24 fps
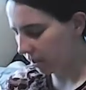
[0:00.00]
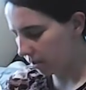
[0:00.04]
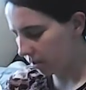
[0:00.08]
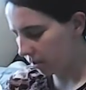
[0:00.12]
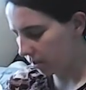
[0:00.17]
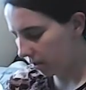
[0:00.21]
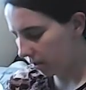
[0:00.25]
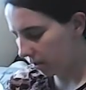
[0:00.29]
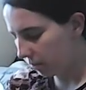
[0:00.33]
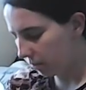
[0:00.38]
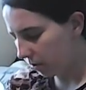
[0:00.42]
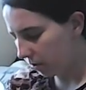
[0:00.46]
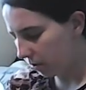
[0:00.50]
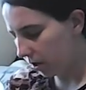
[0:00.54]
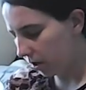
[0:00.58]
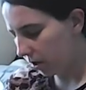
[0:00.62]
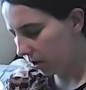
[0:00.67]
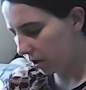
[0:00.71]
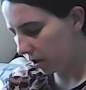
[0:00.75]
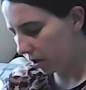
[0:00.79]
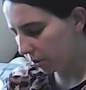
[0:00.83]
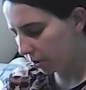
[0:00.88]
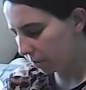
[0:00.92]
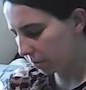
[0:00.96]
I'm not
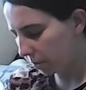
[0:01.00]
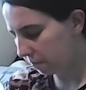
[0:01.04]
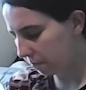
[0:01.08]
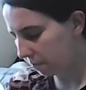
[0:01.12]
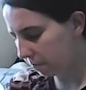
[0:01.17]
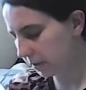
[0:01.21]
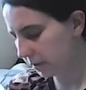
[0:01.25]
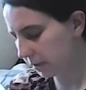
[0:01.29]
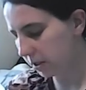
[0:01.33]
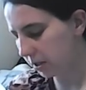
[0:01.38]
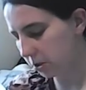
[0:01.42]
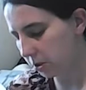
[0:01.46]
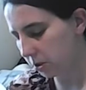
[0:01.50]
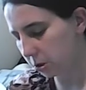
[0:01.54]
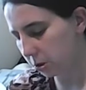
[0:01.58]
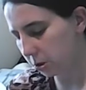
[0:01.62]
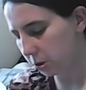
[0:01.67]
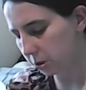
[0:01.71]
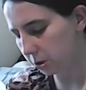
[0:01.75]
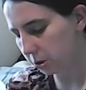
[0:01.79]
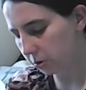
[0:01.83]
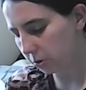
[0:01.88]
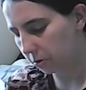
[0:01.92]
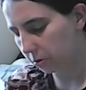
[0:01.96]
100%
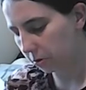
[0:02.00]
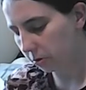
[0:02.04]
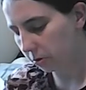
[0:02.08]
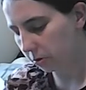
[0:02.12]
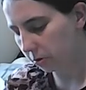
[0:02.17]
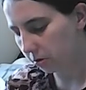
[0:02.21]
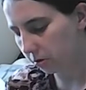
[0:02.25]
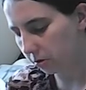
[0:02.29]
sure,